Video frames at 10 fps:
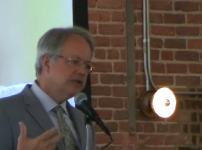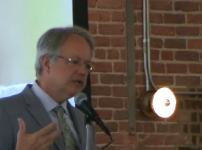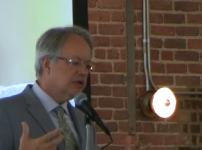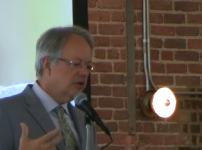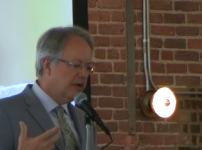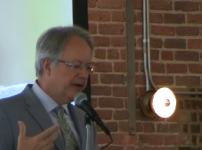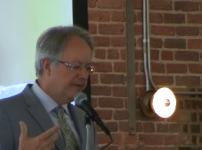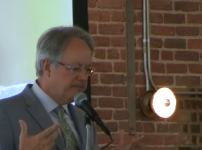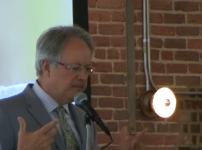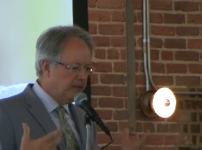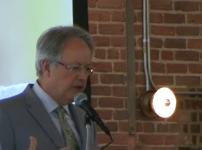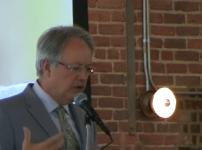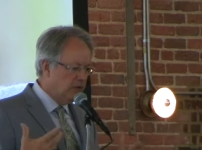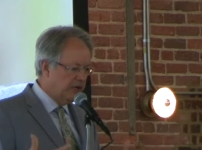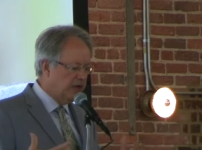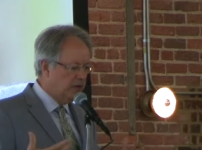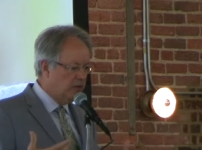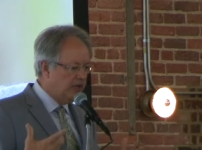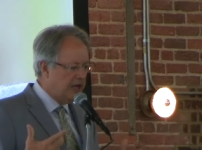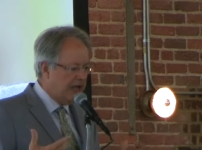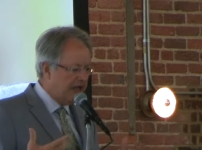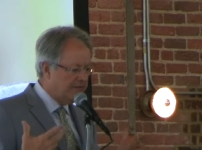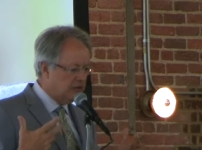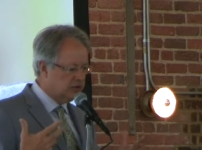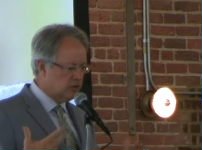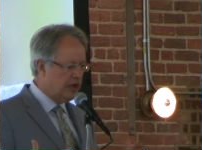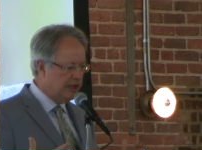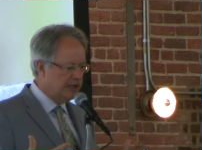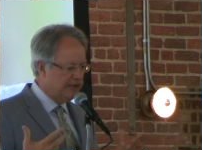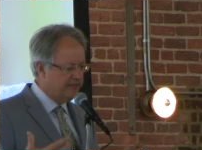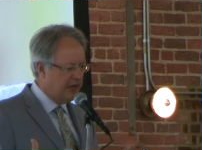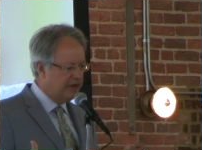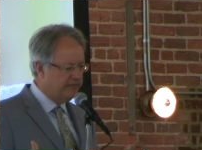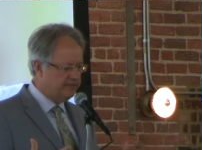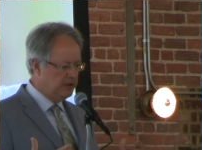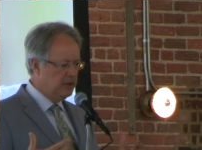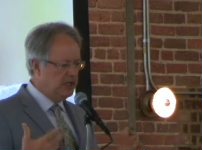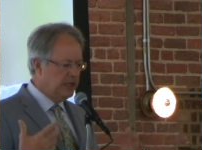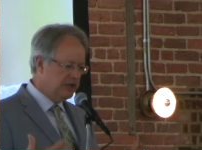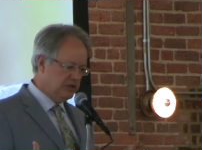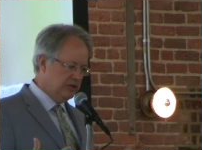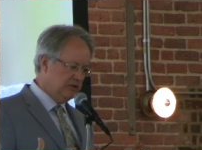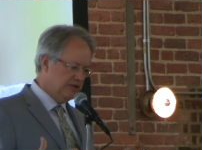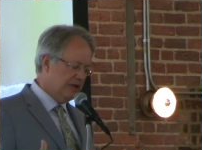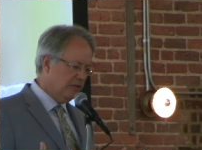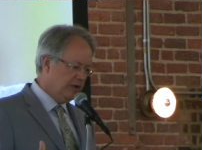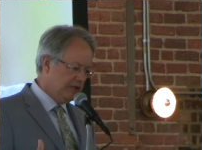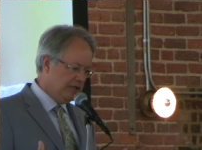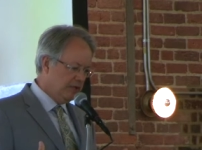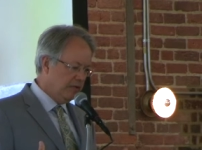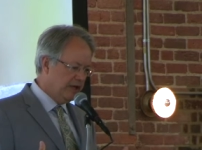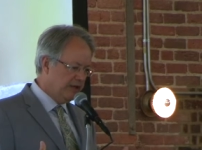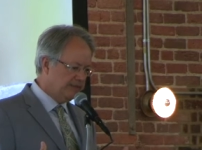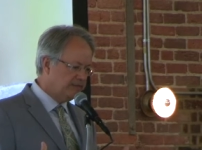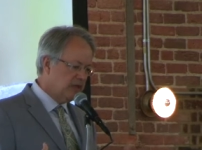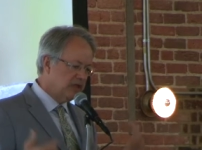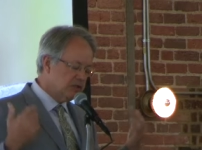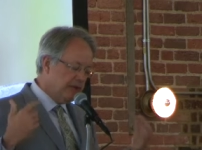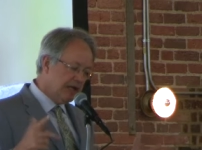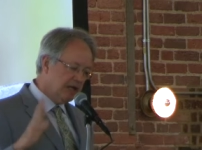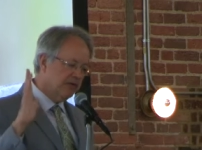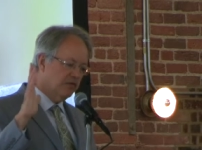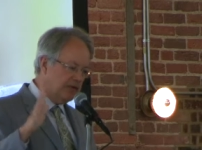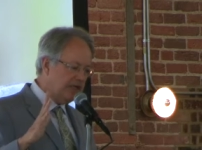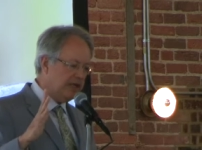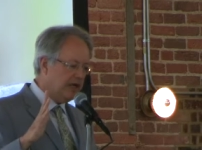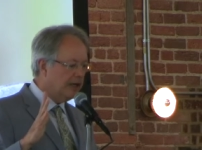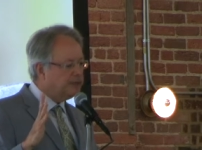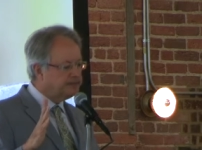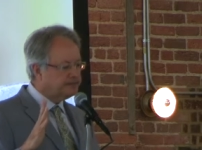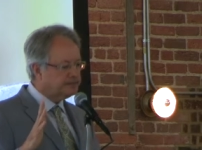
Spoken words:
So, we have those quality of life issues that we deal with. Speaking of the retail,